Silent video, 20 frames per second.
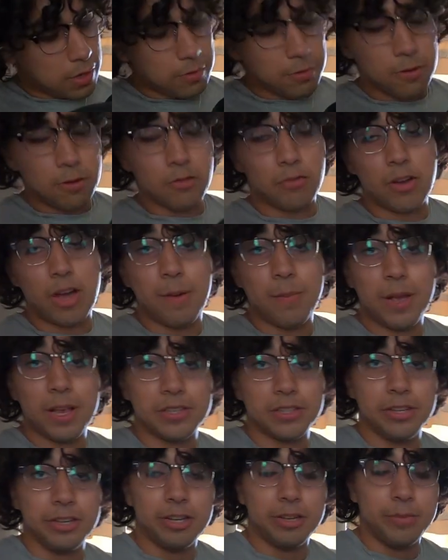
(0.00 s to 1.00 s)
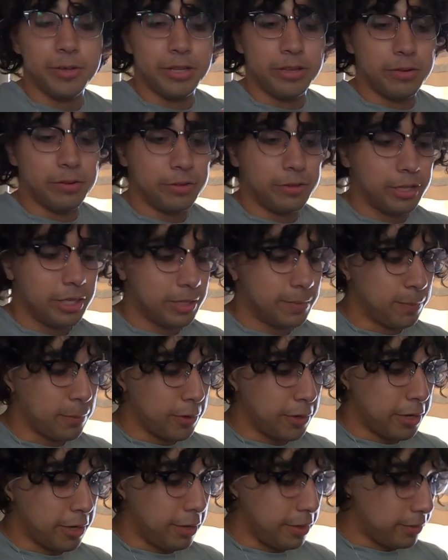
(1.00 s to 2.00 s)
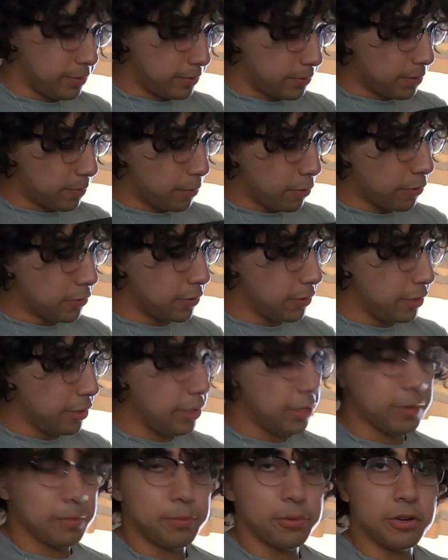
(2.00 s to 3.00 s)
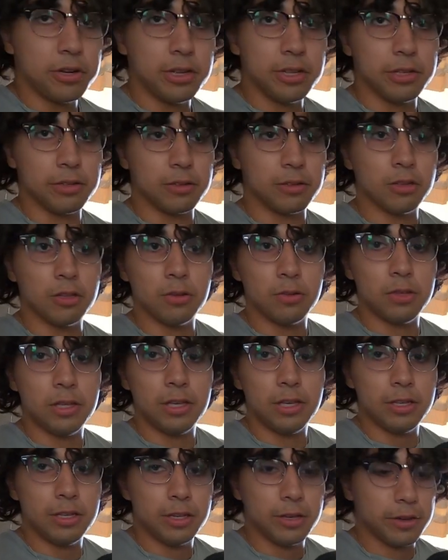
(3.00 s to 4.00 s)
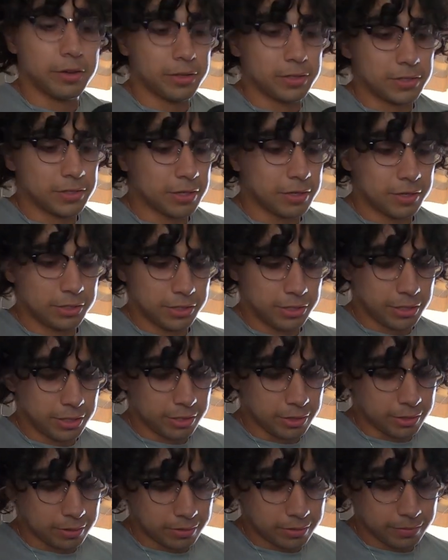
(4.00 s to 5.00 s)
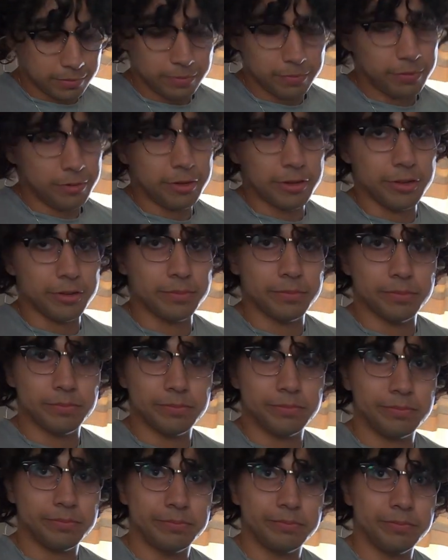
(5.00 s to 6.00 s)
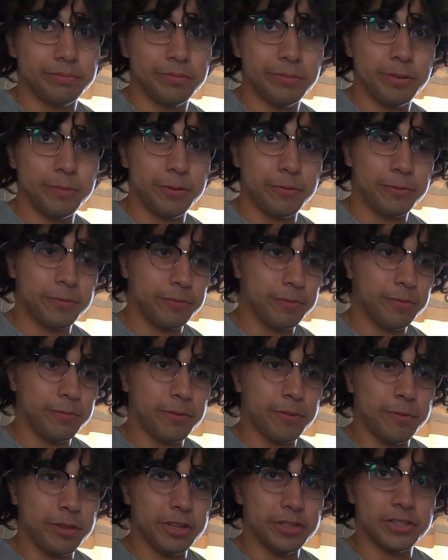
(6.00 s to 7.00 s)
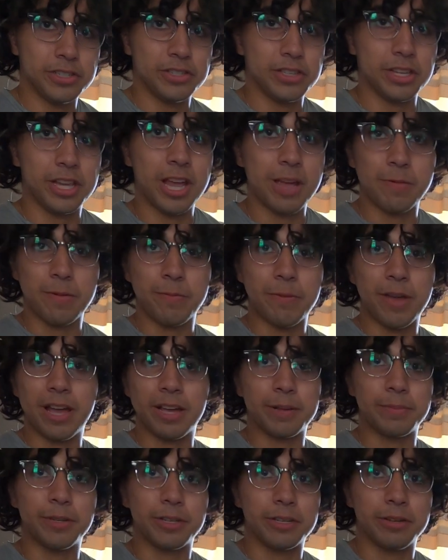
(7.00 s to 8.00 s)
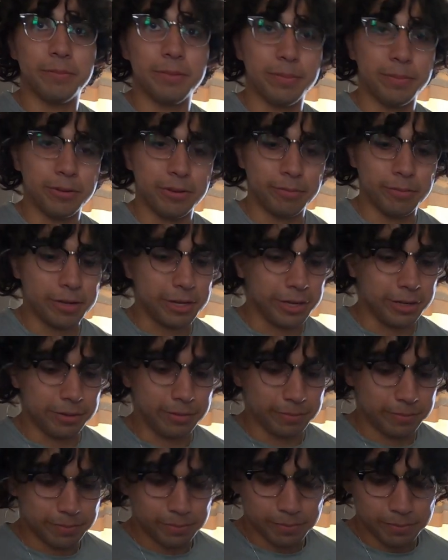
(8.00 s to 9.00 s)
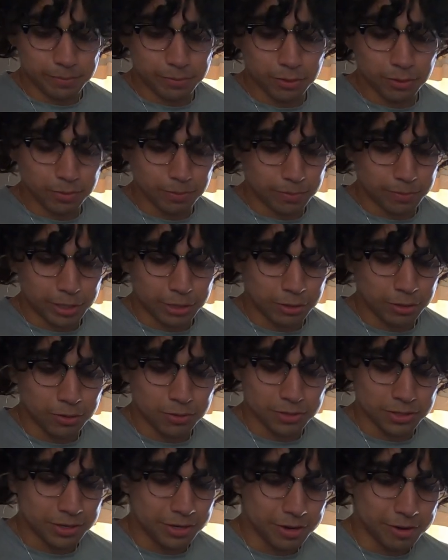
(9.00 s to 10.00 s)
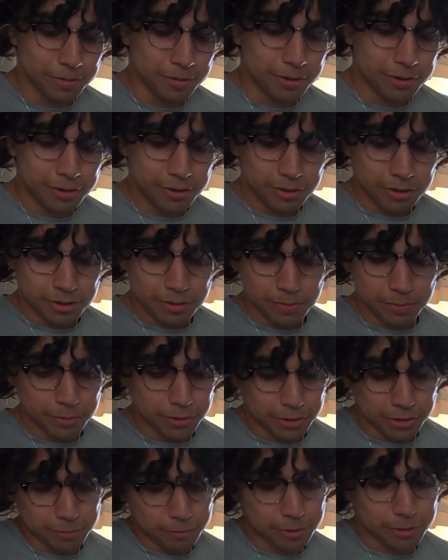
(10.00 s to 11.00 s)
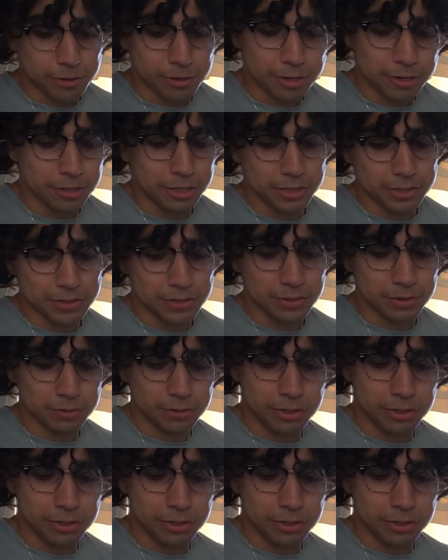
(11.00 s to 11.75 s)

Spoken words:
I don't know if I'm actually going to be doing this, but supposedly you could put clothing in here and such, and you know, I mean, for me it's just a camera bag. I'm not going to be putting my my clothes in here. But regardless, so